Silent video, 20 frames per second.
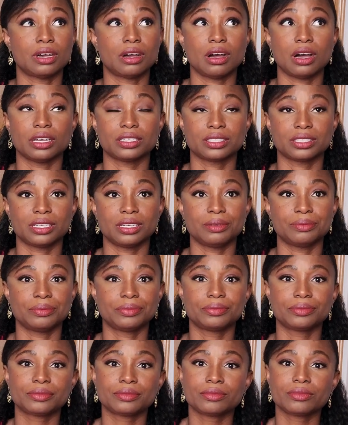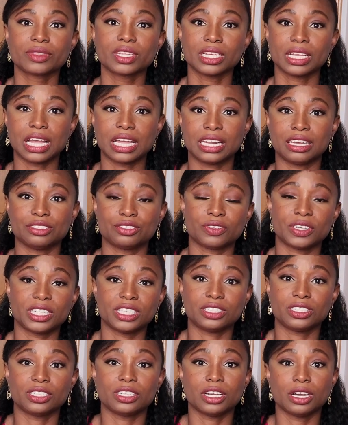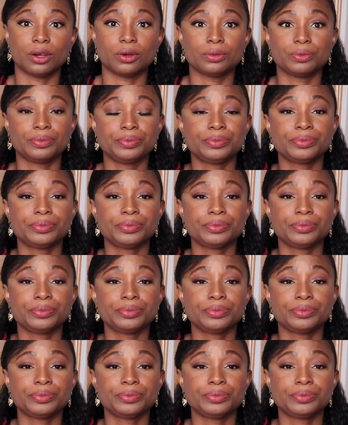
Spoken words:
Awesome. And I was ready to go.